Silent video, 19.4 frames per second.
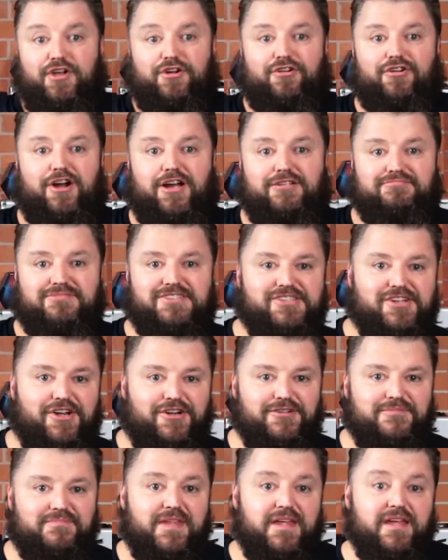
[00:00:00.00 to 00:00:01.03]
Alright,
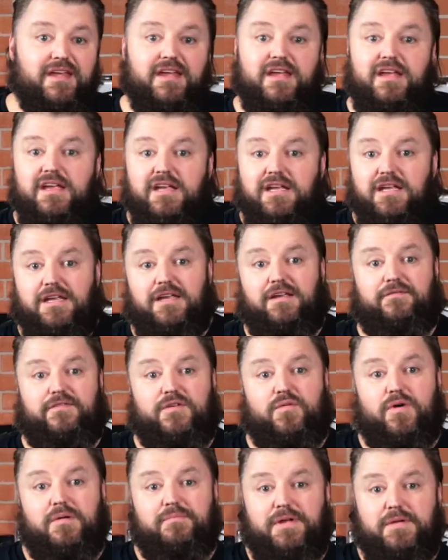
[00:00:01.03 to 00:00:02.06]
so if
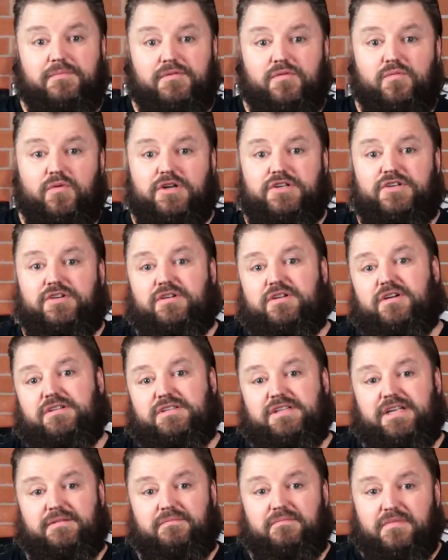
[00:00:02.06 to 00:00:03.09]
you want people to watch your
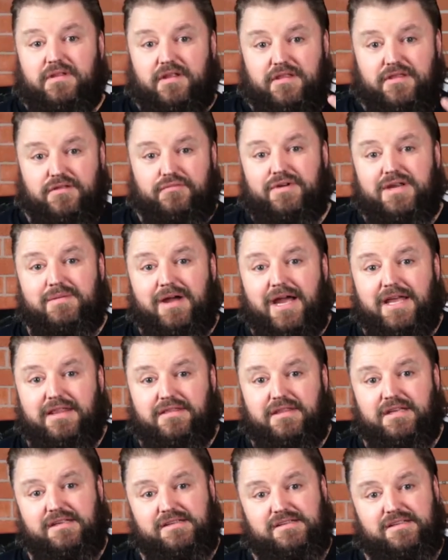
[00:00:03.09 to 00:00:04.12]
content, there are three main
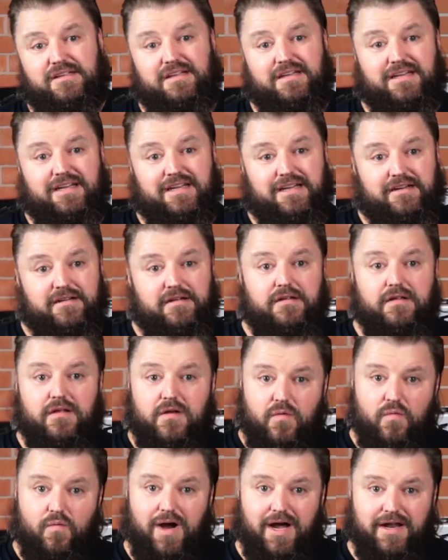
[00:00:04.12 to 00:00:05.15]
things that you need.
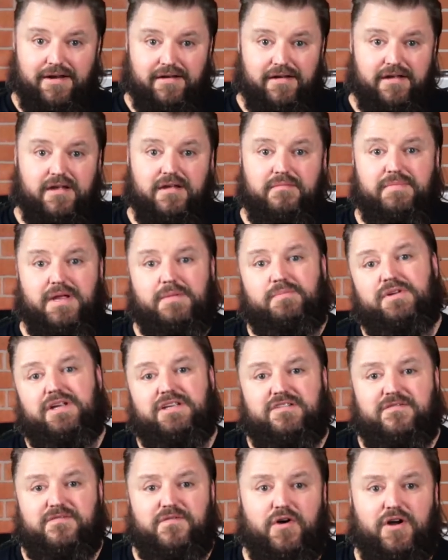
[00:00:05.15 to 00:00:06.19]
1, people
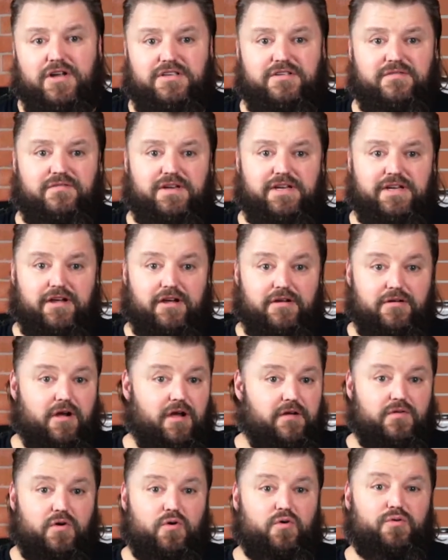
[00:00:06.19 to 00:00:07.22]
need to find your video
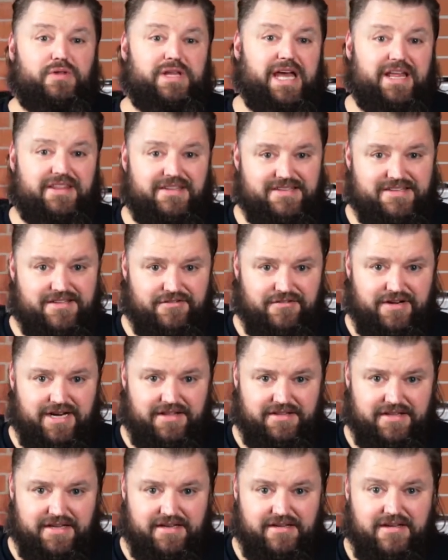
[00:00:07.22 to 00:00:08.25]
over all the others that are
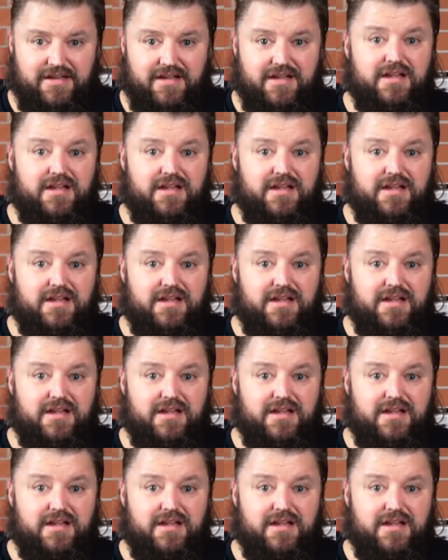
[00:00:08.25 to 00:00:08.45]
out there.